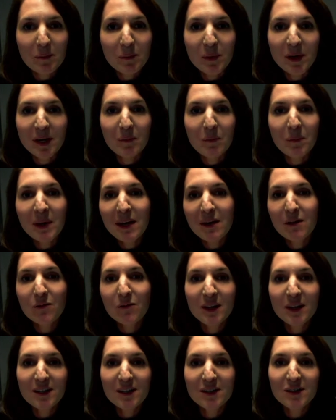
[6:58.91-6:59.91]
bring
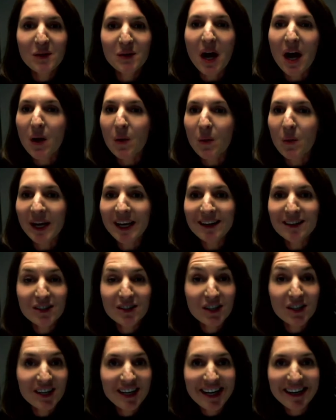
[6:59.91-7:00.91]
benefits to how we
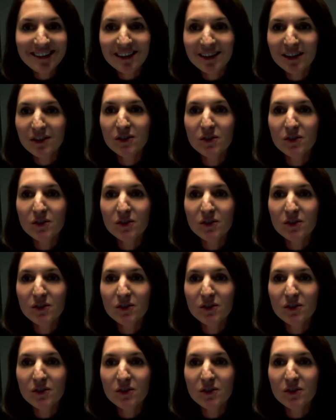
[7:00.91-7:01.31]
interconnect and